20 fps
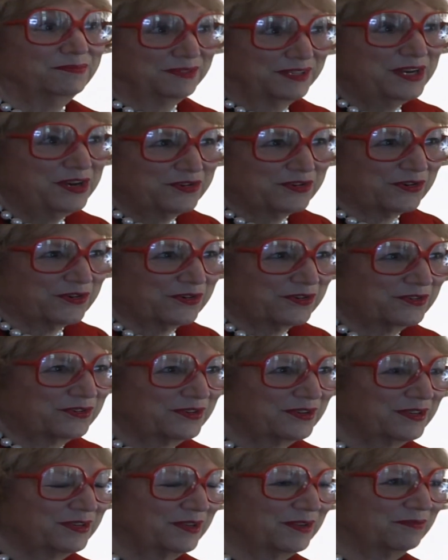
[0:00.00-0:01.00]
teachers,
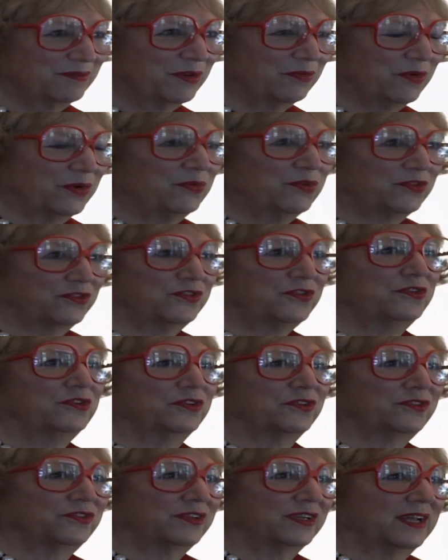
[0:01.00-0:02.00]
but we were
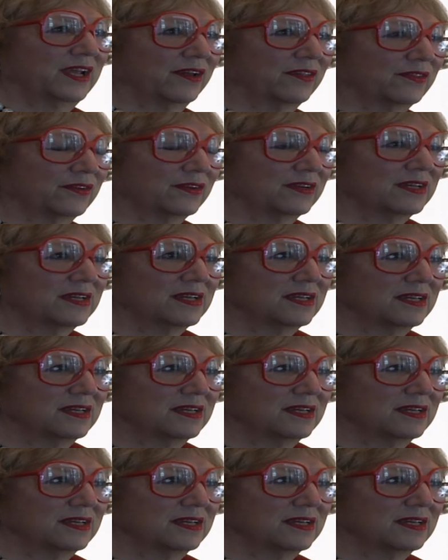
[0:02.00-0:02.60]
students together.